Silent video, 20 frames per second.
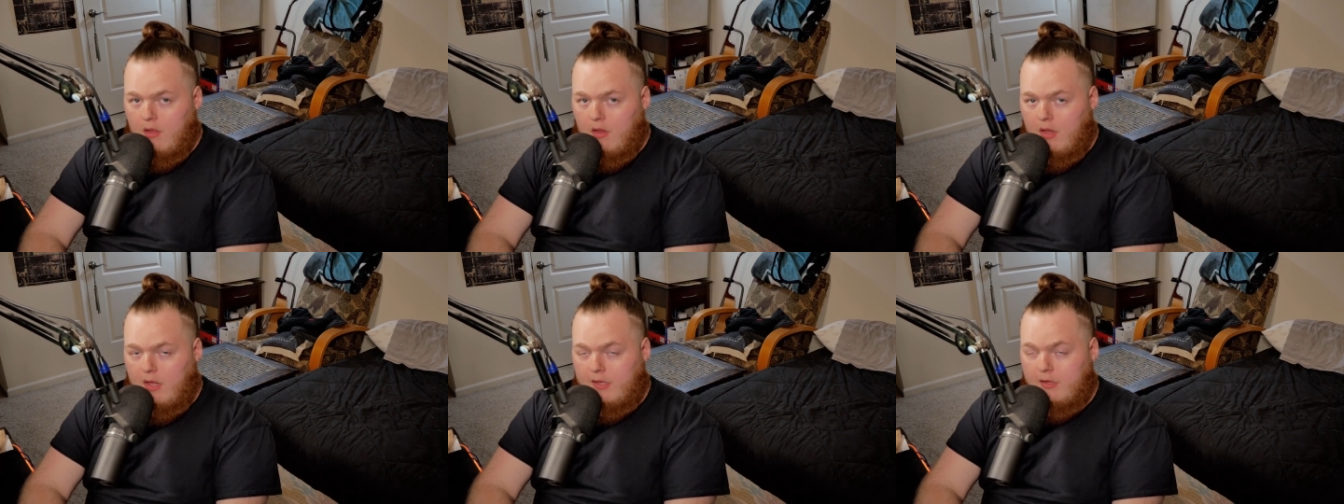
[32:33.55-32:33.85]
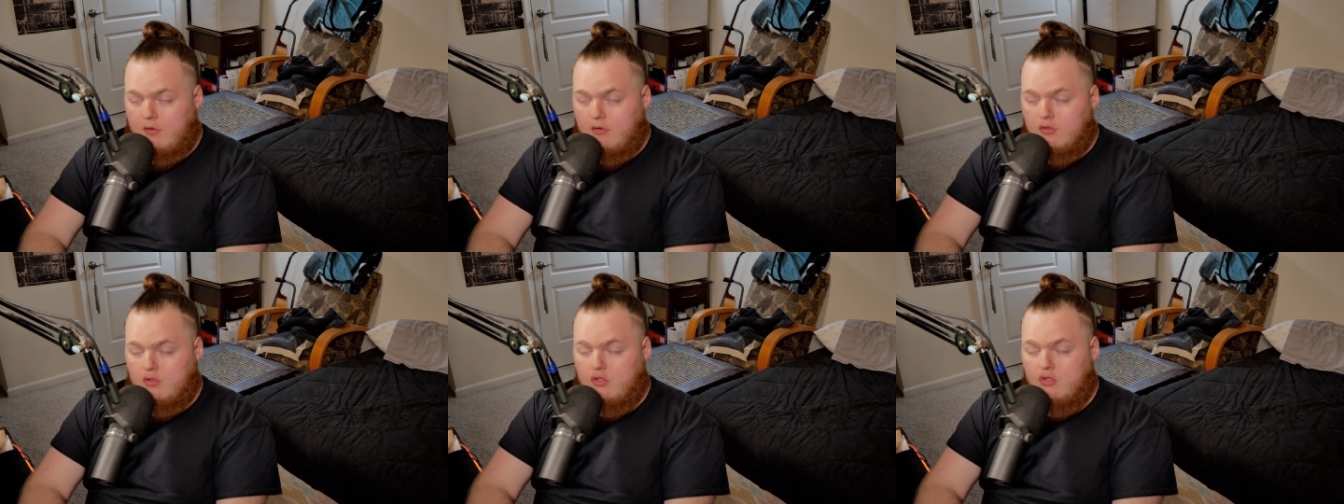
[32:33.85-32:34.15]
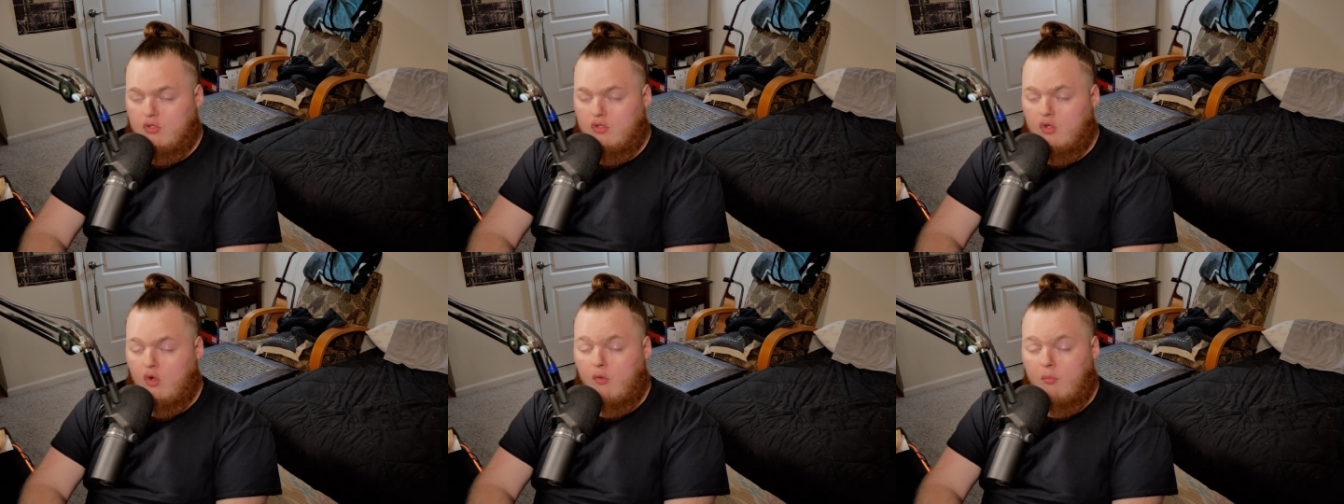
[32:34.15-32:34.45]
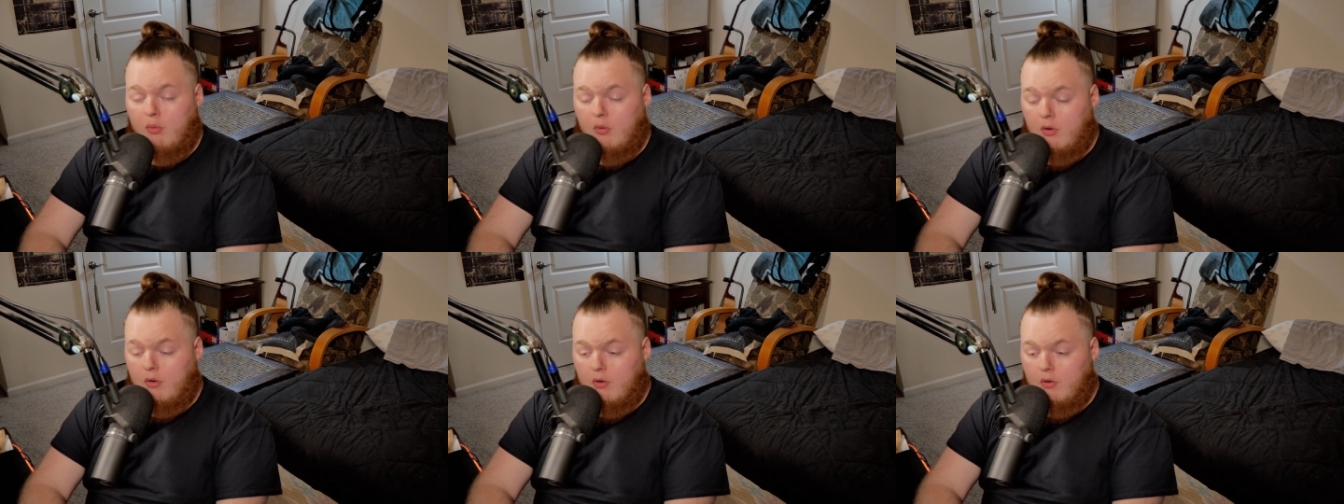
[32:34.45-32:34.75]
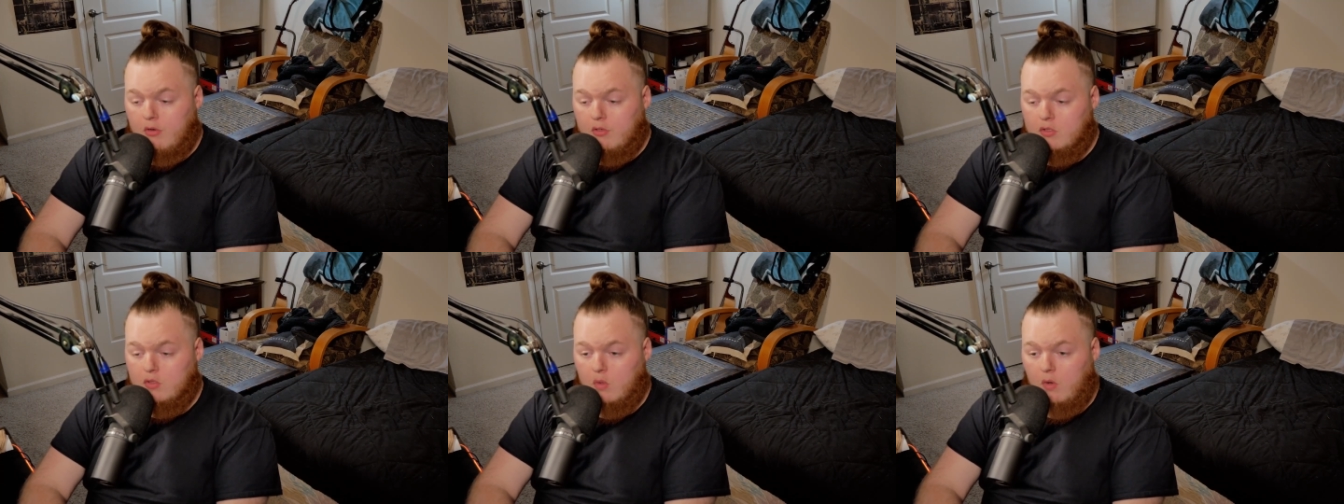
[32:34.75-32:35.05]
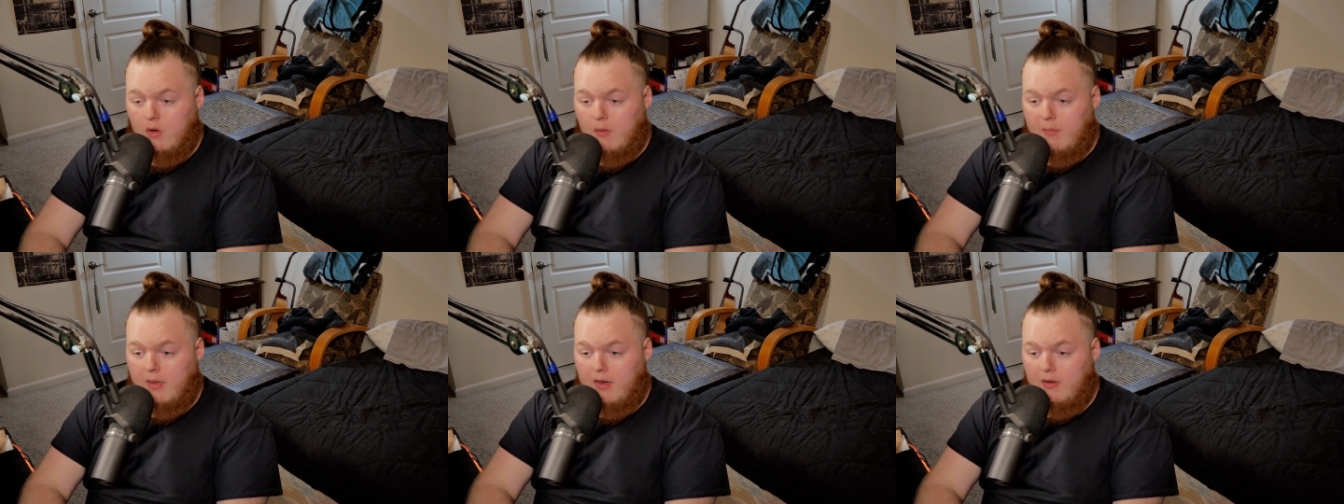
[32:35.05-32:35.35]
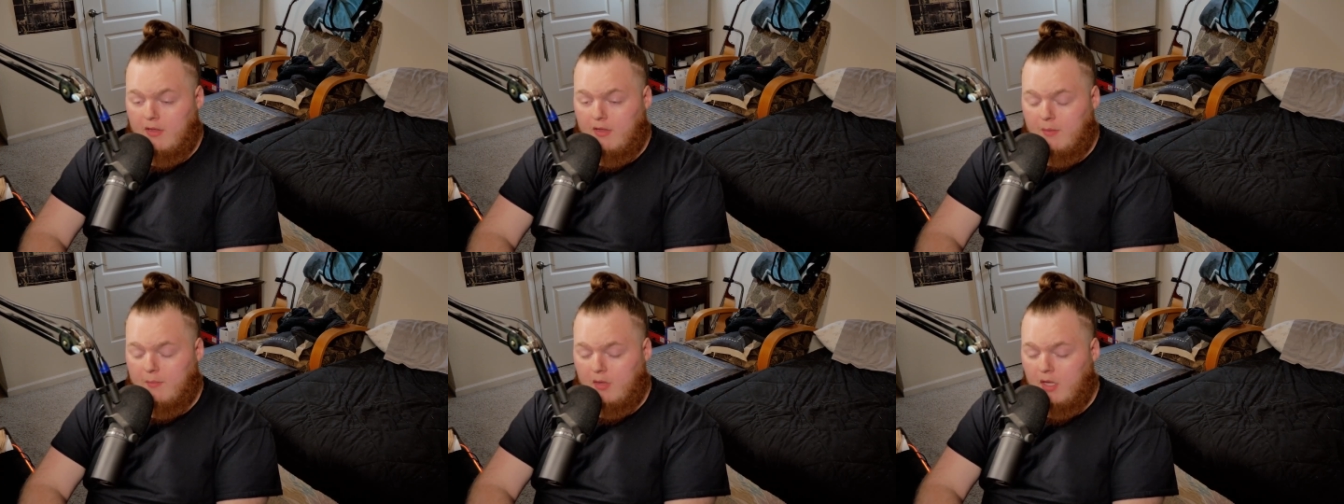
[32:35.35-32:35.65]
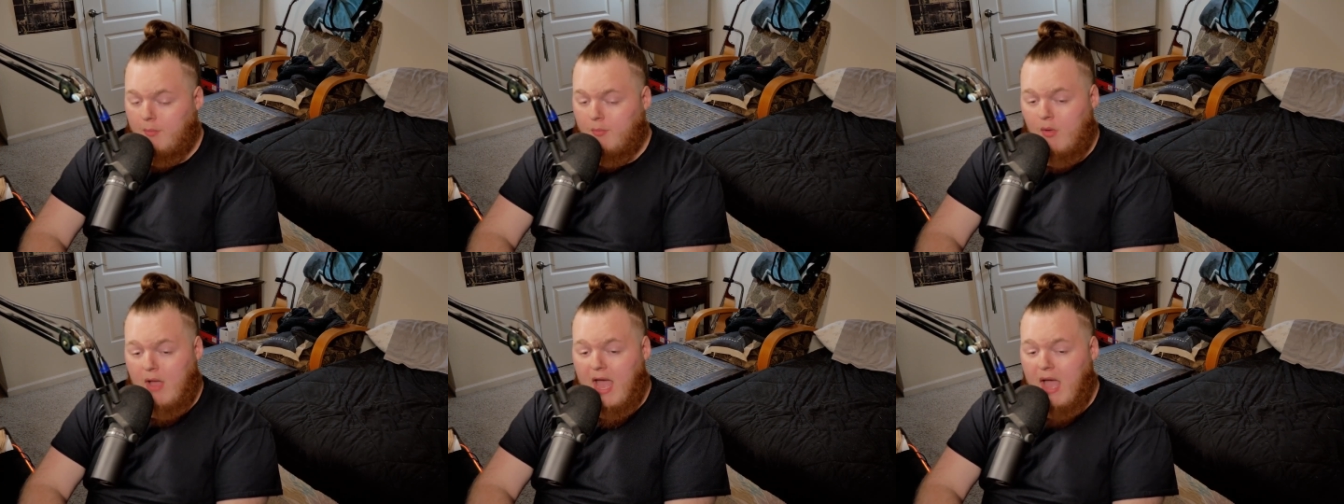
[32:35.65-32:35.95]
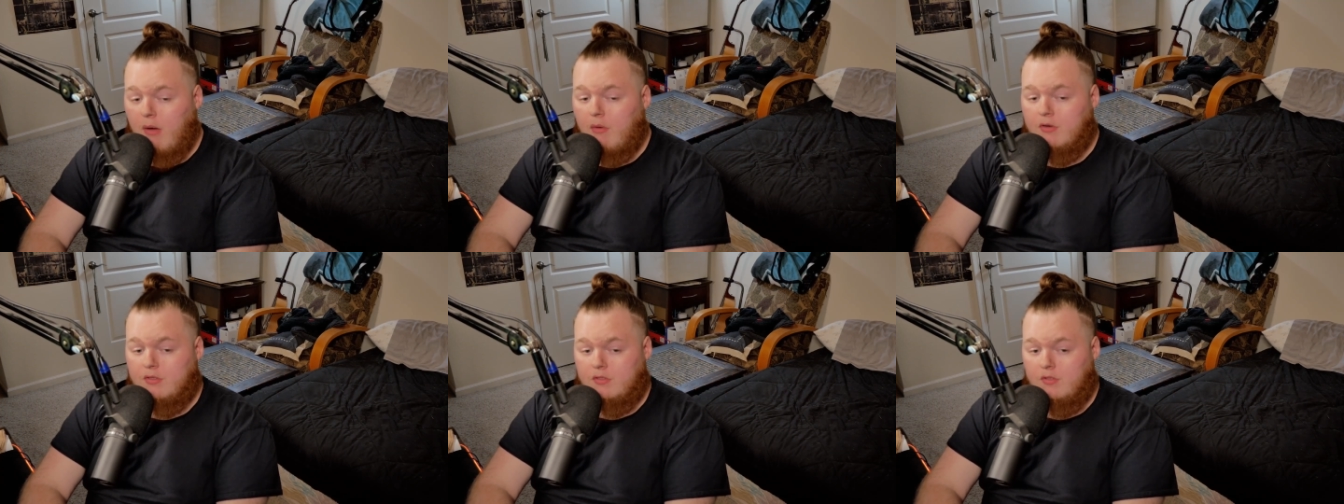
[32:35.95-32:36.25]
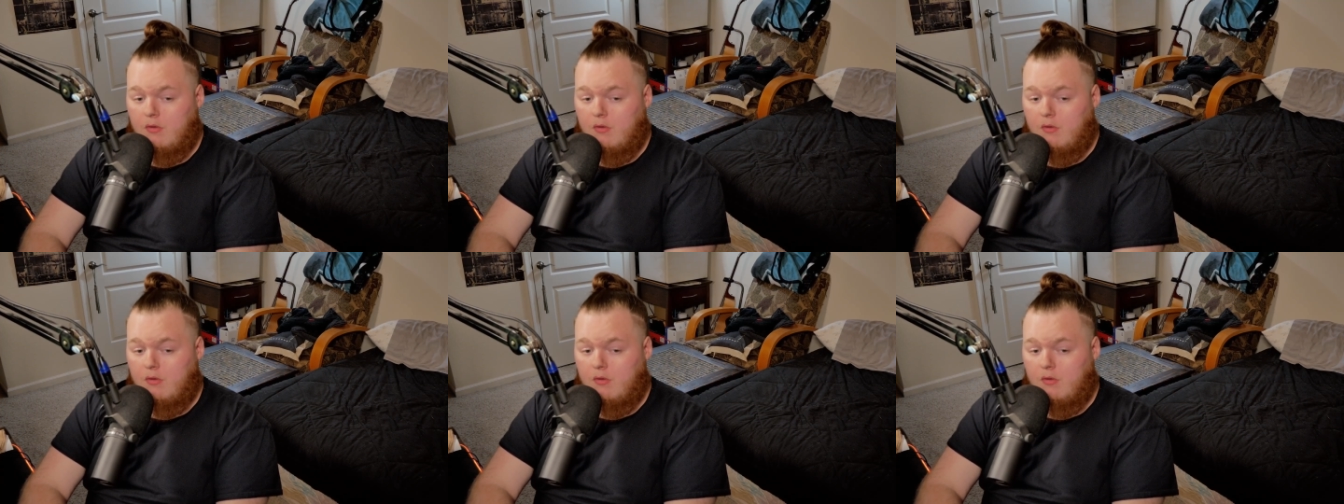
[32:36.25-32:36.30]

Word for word: like super short amount of time, a couple hours,